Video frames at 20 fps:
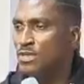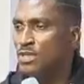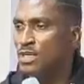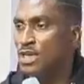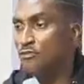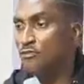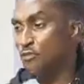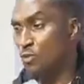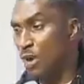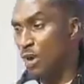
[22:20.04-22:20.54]

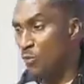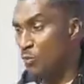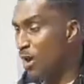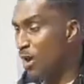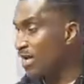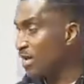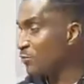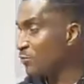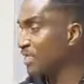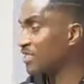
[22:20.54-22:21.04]
If you are
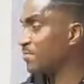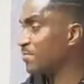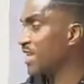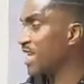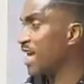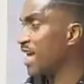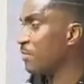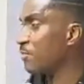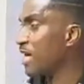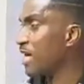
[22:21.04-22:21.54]
working with me
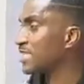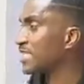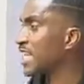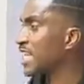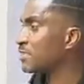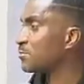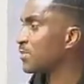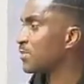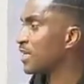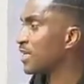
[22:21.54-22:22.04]
here in
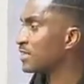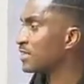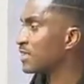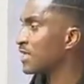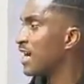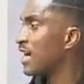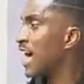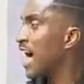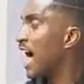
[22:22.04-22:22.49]
Master's Place